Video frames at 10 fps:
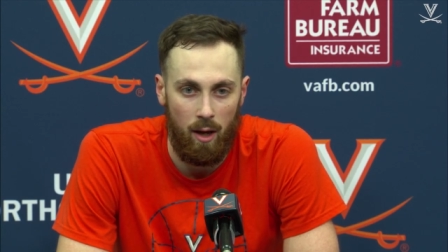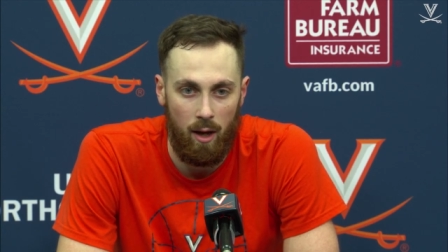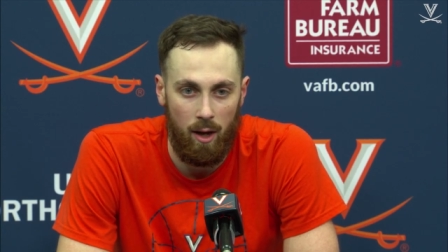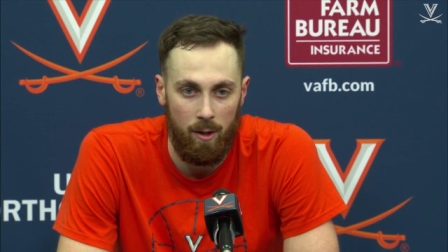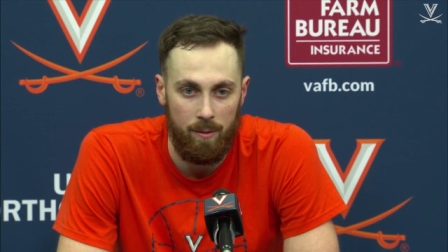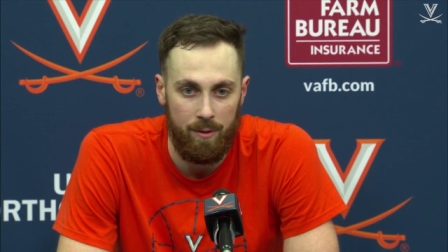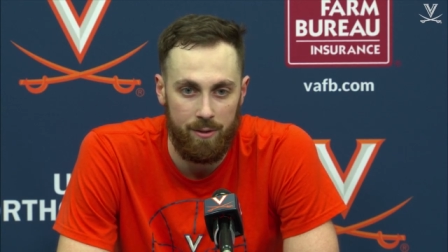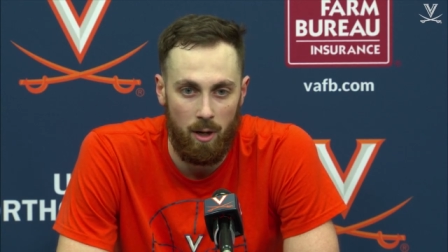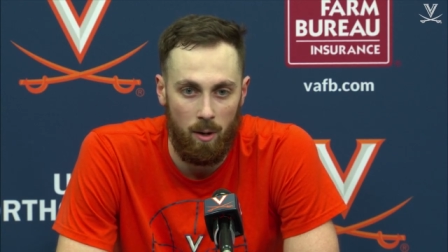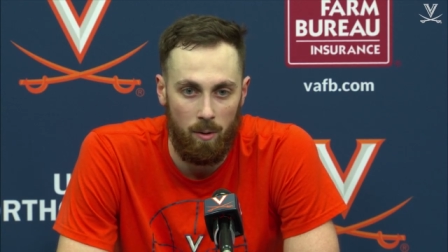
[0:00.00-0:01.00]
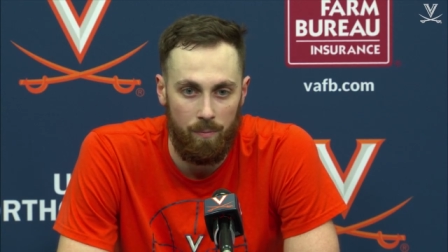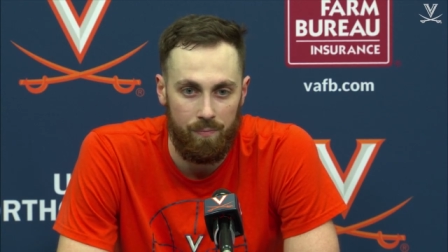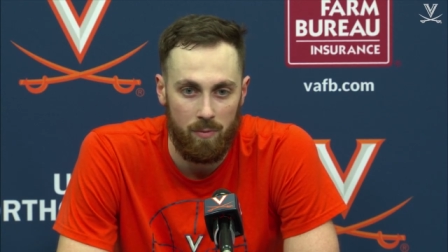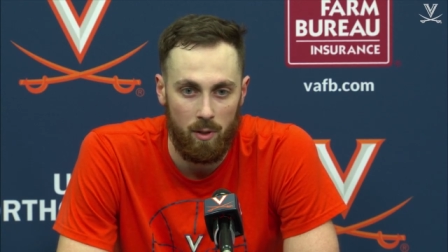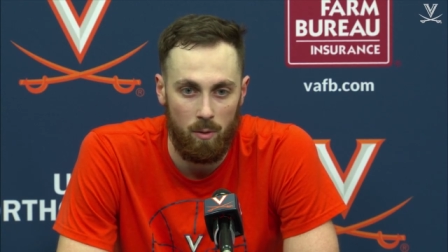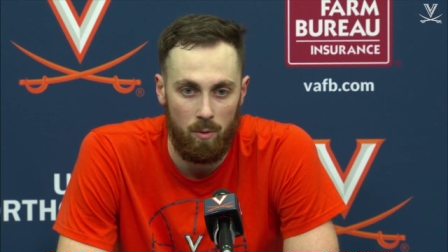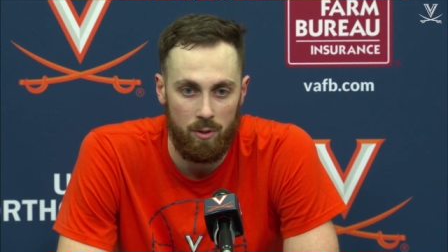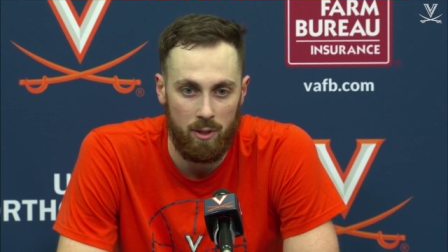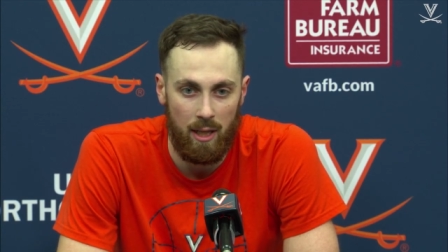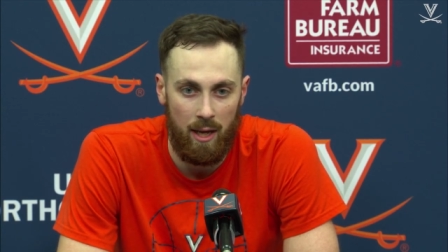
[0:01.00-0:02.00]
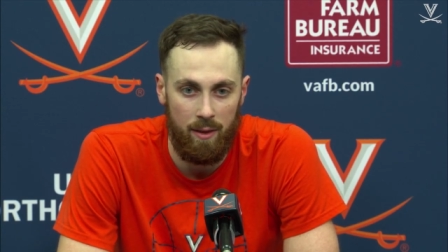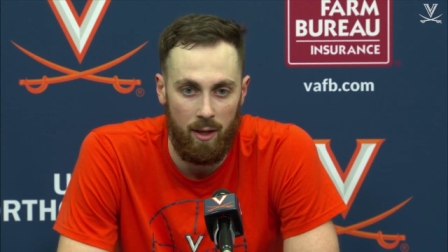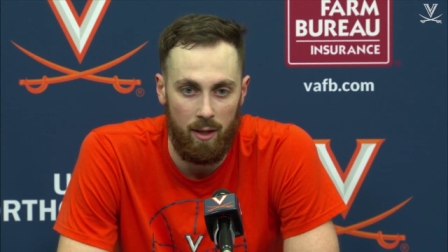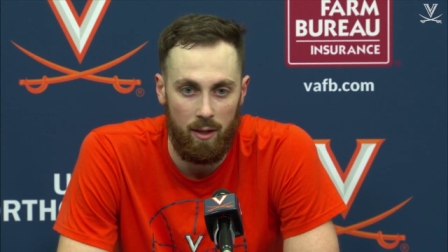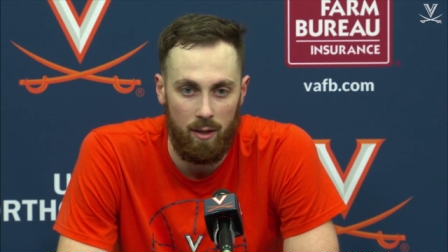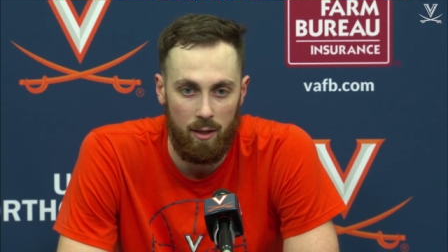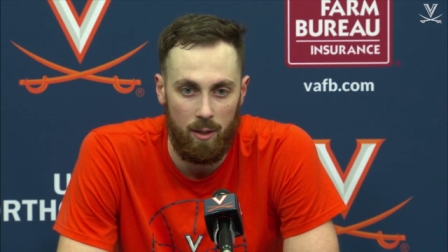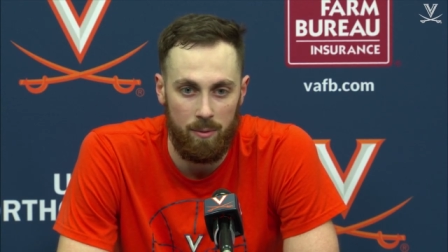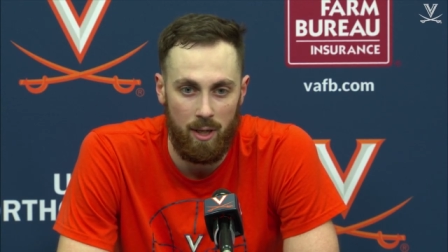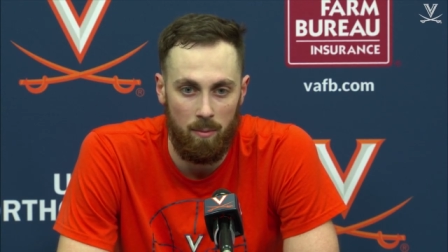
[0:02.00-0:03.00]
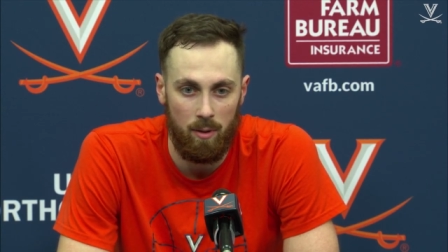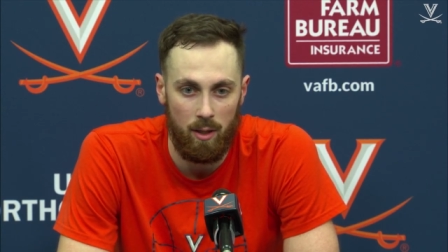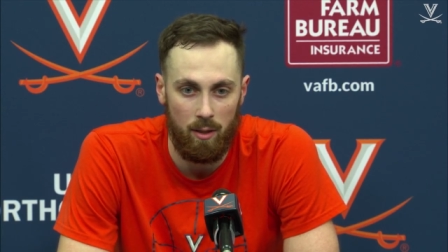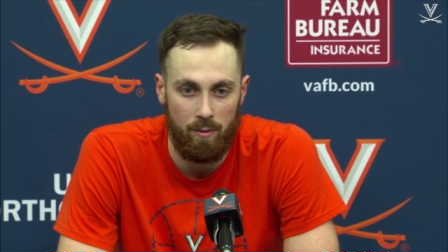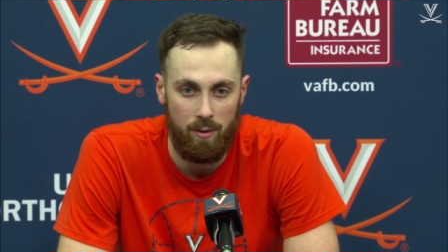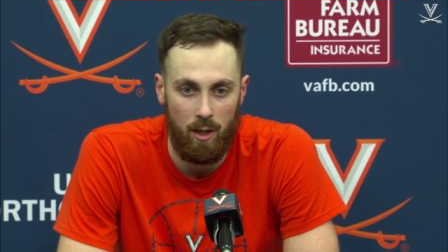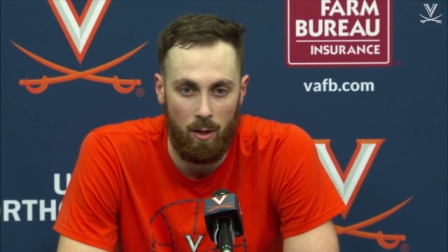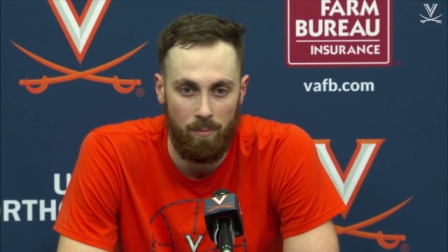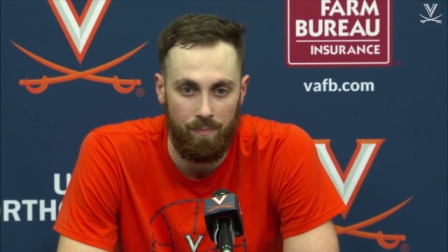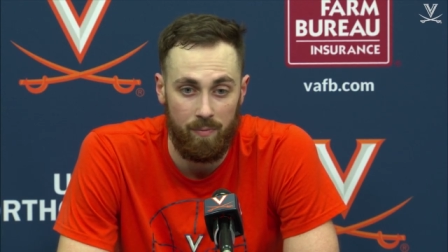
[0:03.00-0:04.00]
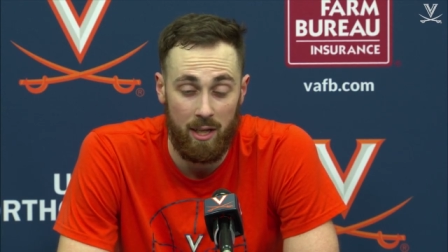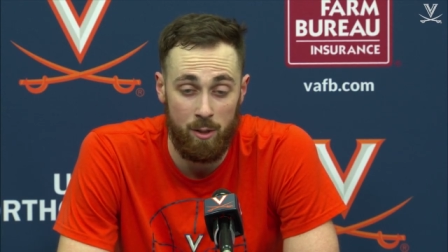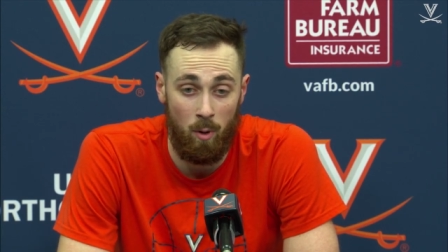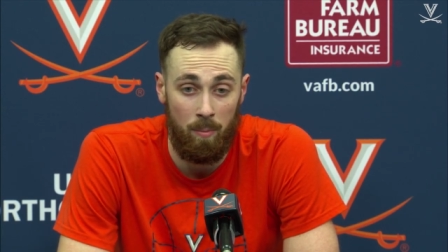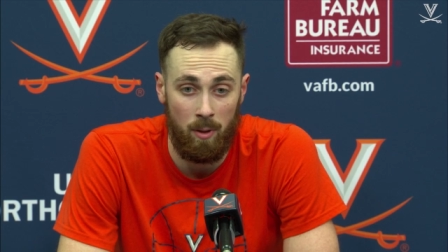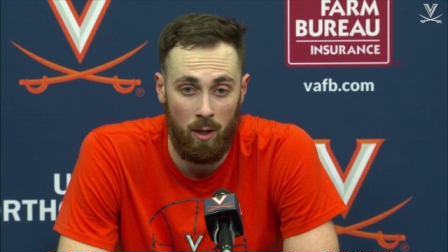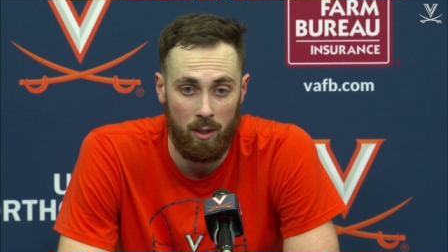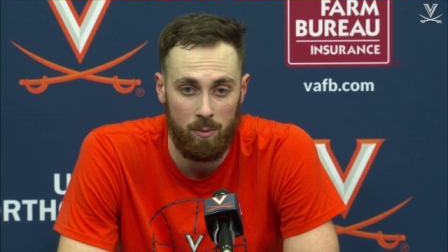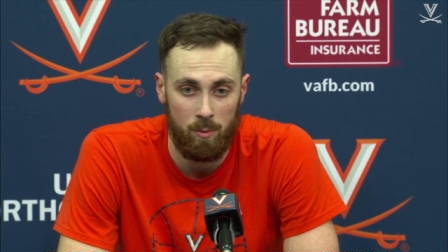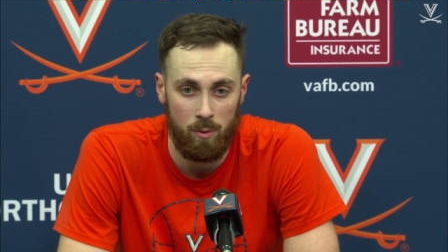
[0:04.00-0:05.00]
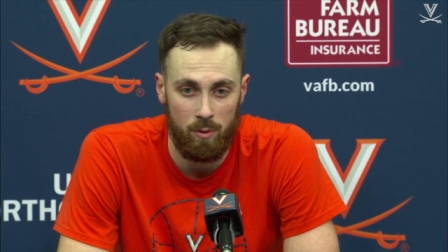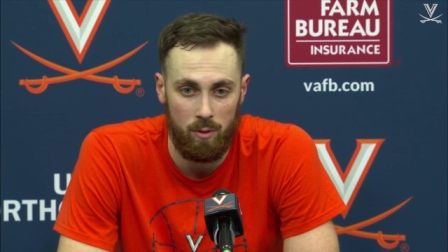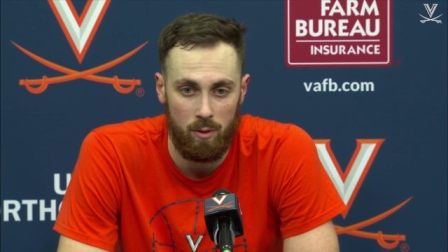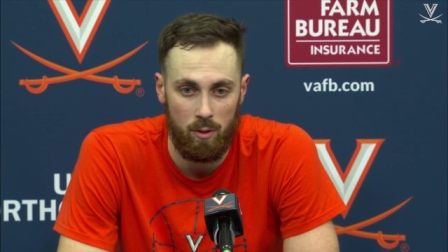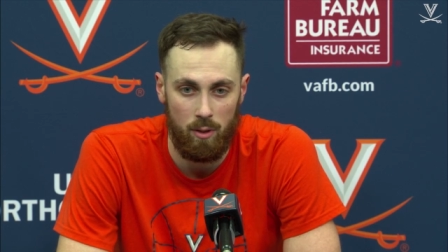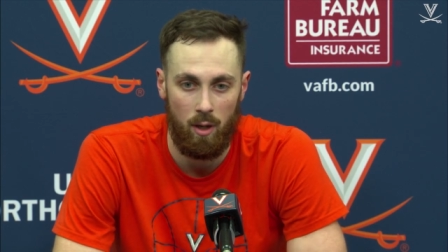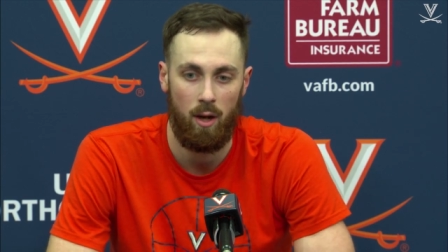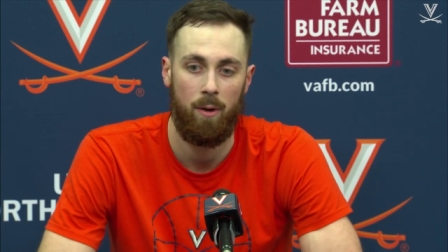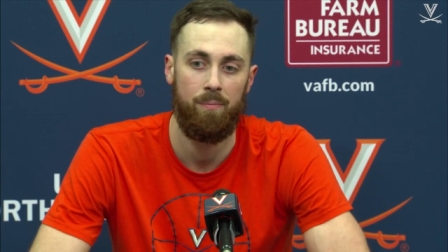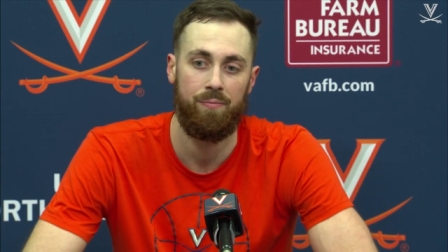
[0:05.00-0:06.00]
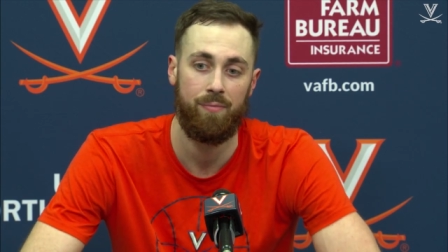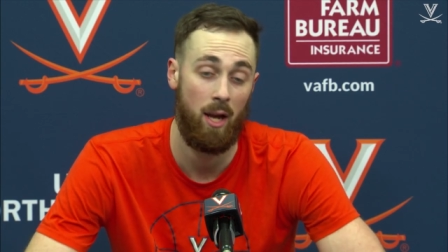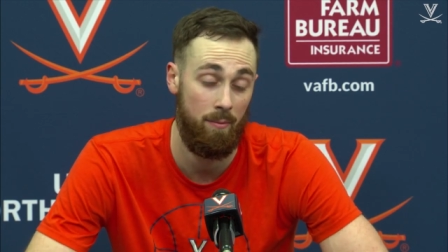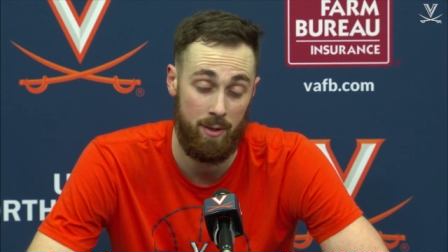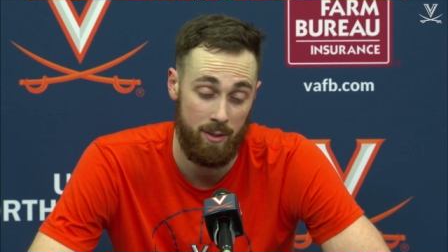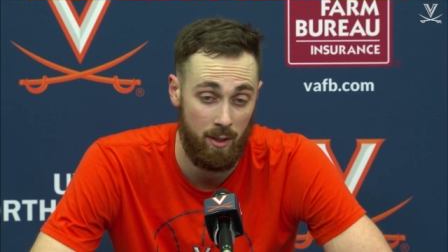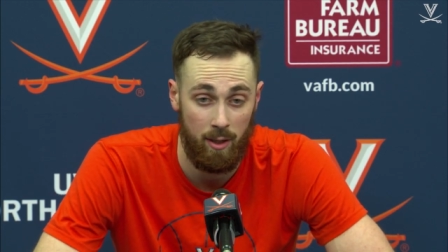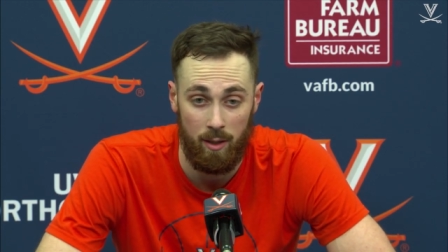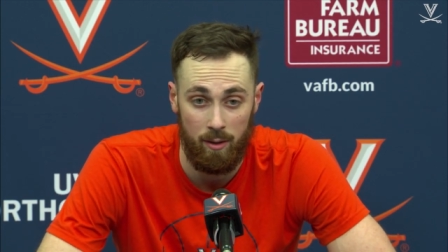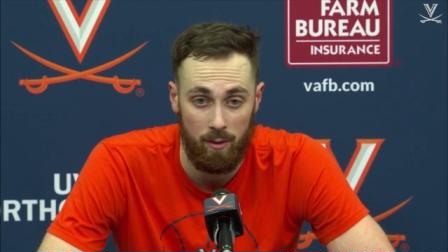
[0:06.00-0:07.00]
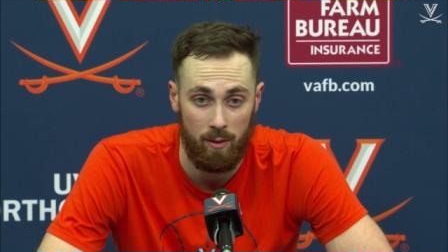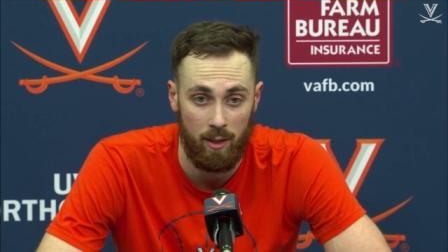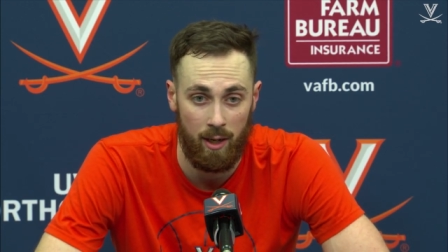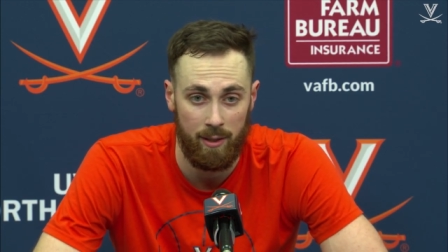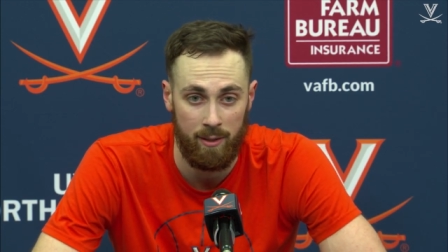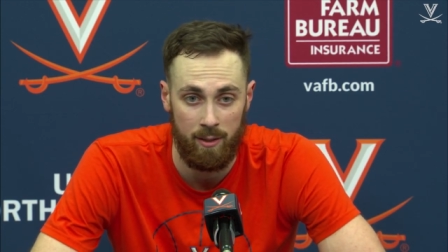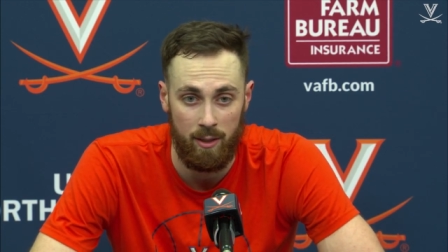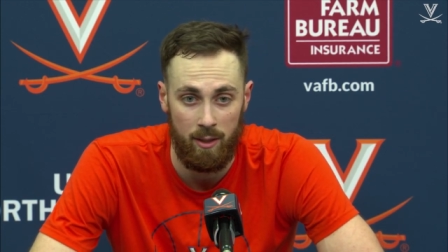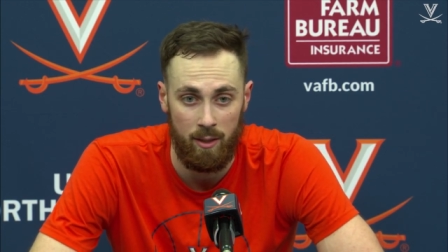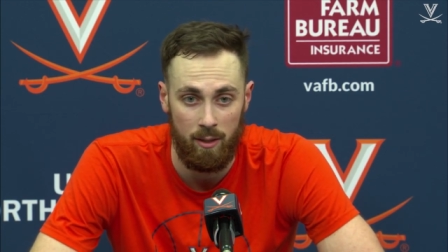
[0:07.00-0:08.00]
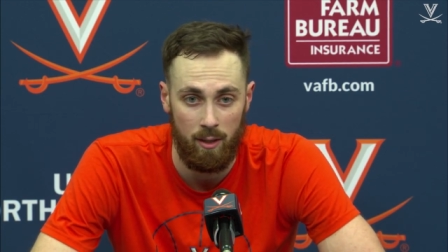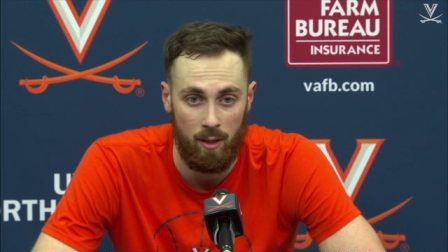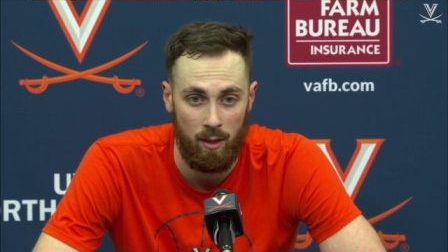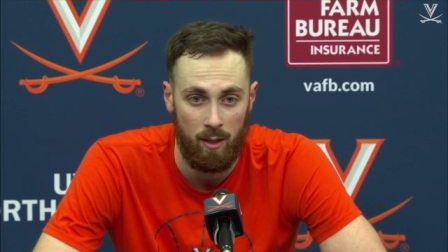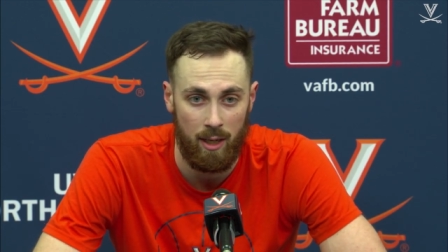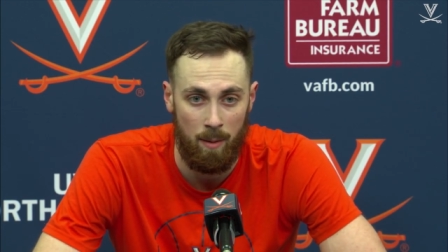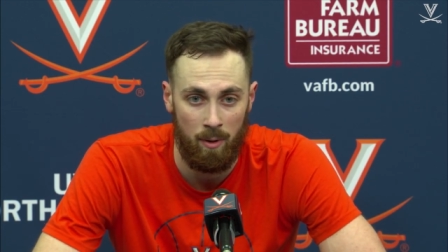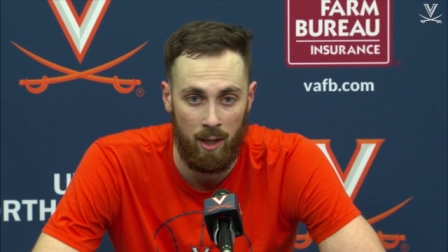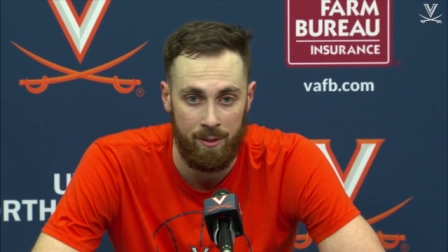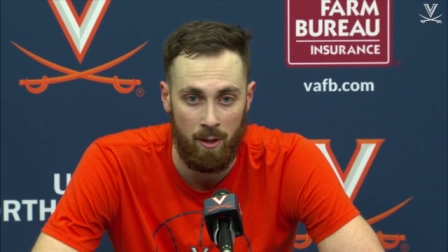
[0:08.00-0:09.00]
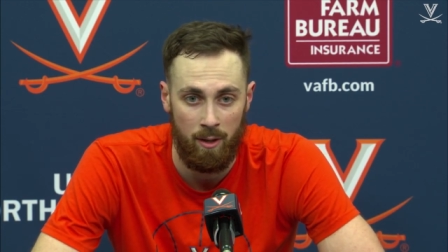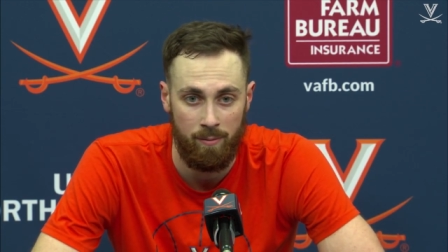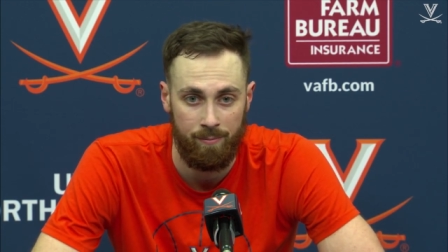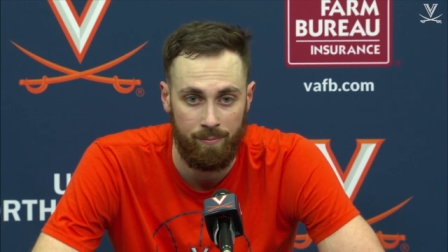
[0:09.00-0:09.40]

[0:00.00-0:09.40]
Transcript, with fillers: Uh, and so we're just glad that he was able to, you know, get some open looks, which was um, obviously he connected and he uh, capitalized on it.